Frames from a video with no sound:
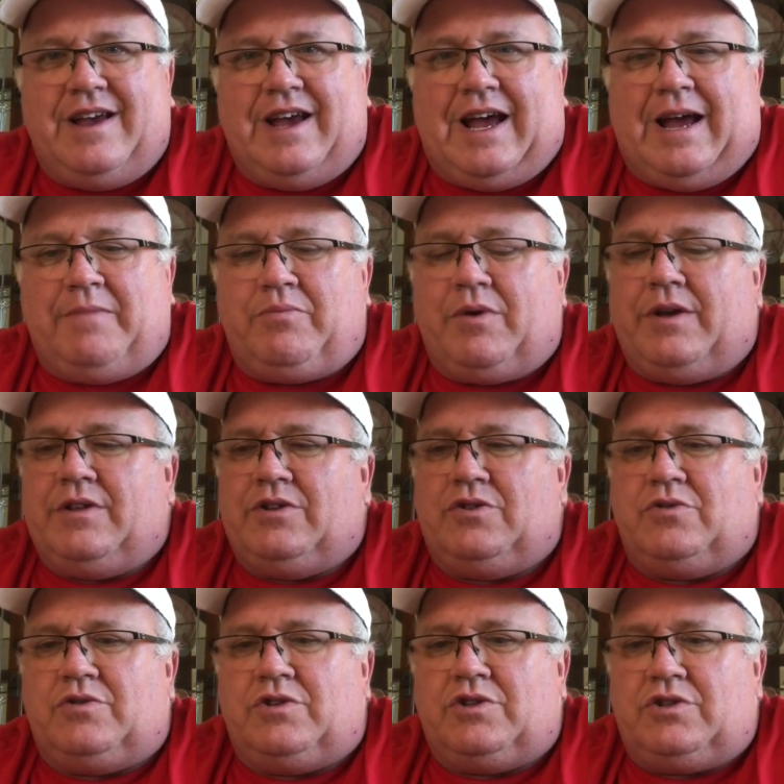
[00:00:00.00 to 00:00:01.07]
I pray that
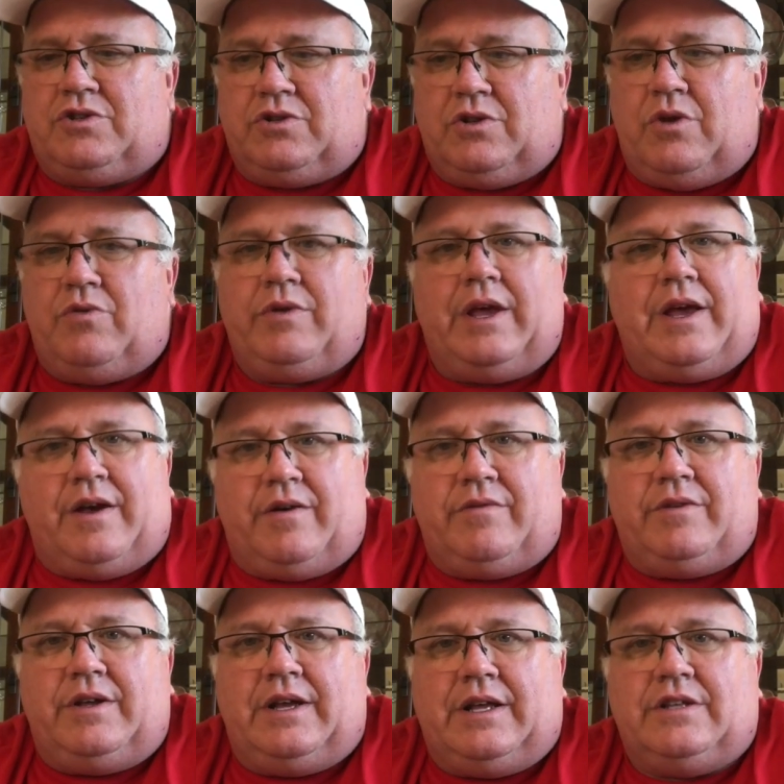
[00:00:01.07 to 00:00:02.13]
you'll just slow down
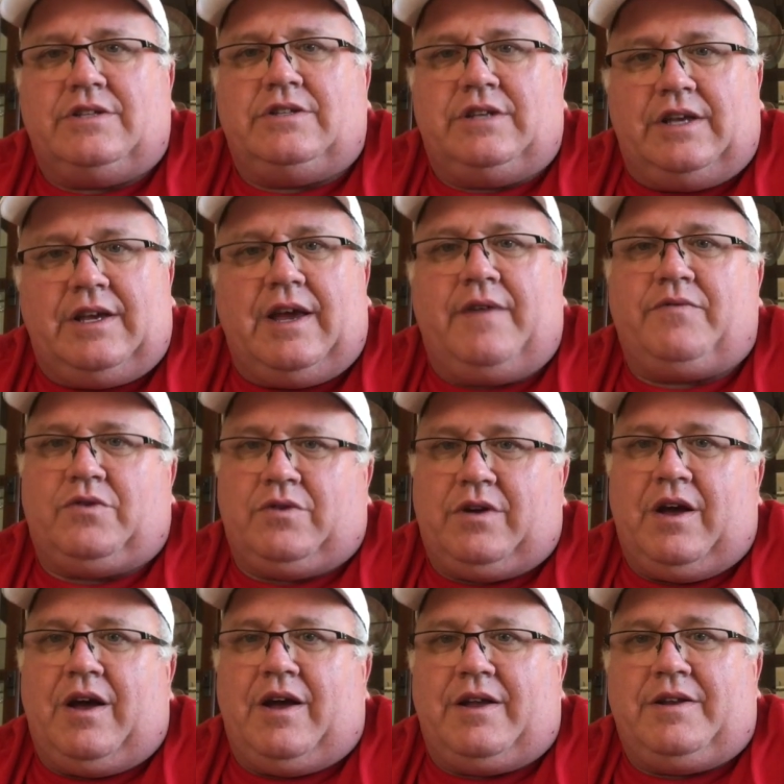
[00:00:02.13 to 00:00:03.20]
and seek after
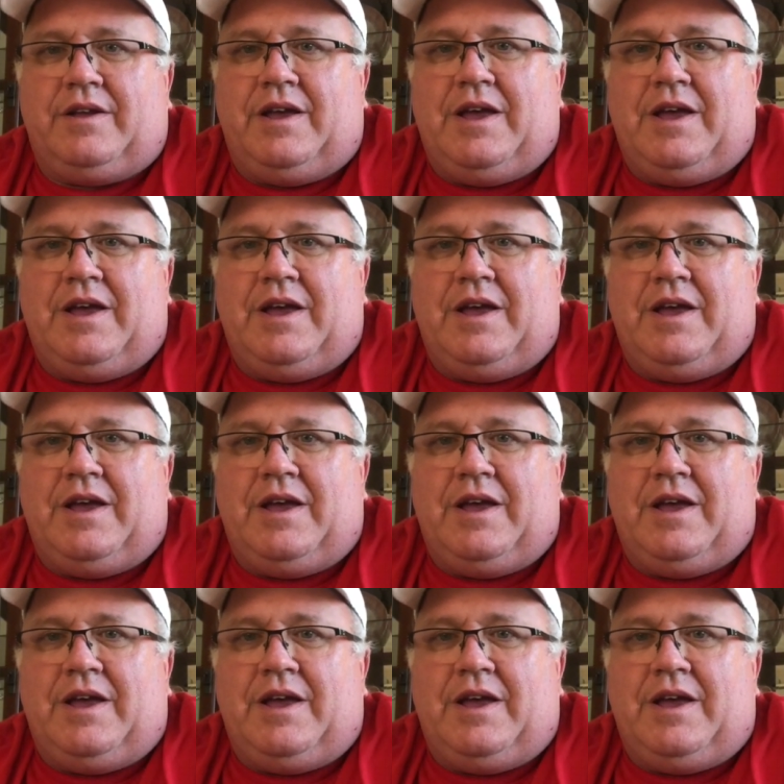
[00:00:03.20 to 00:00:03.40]
God,